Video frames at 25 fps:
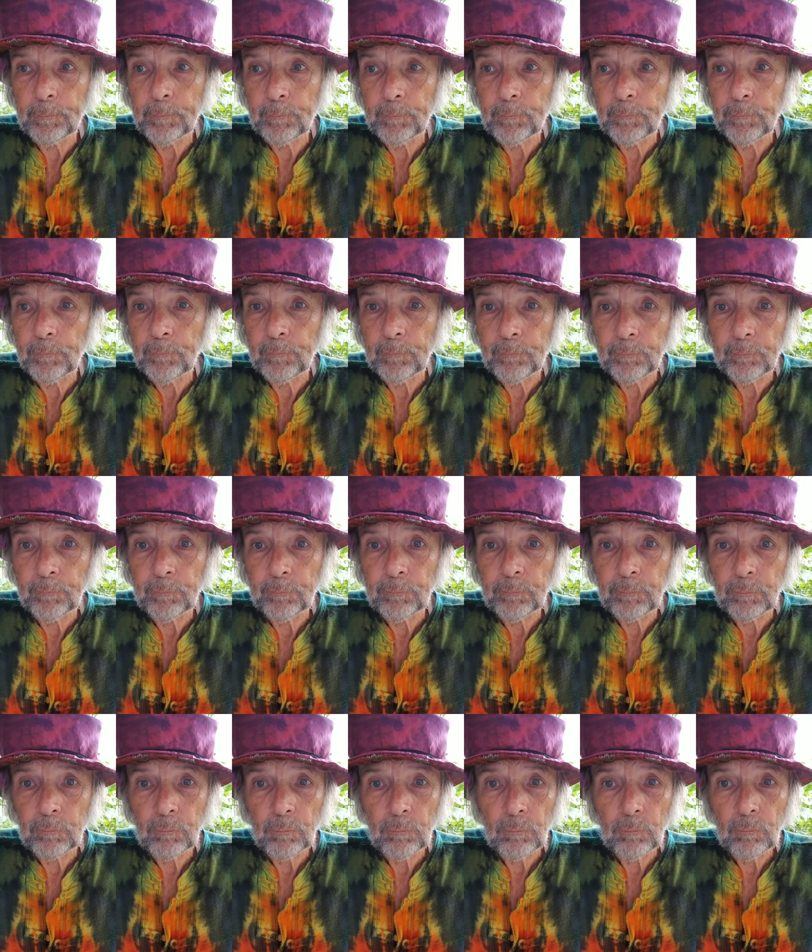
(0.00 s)

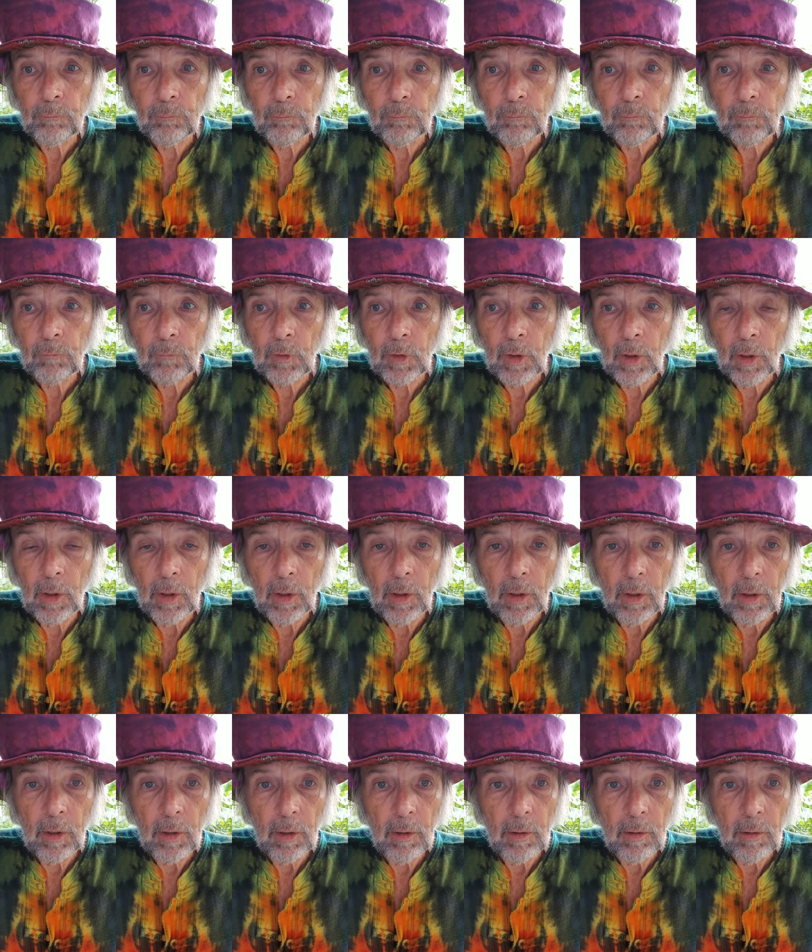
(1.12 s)

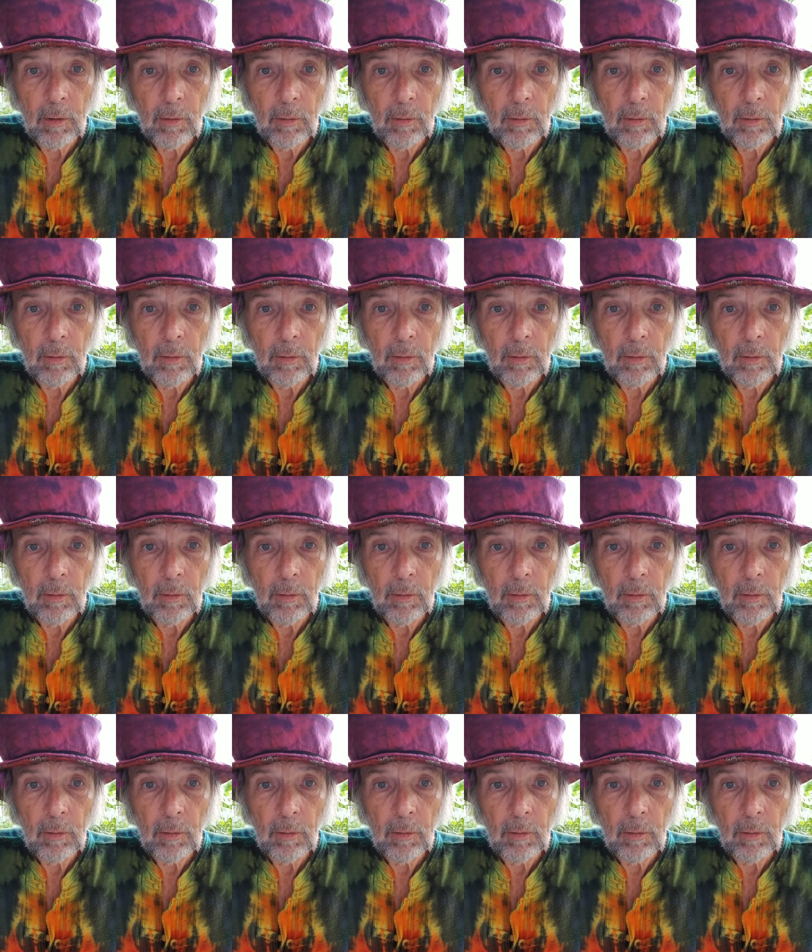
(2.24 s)
[no speech]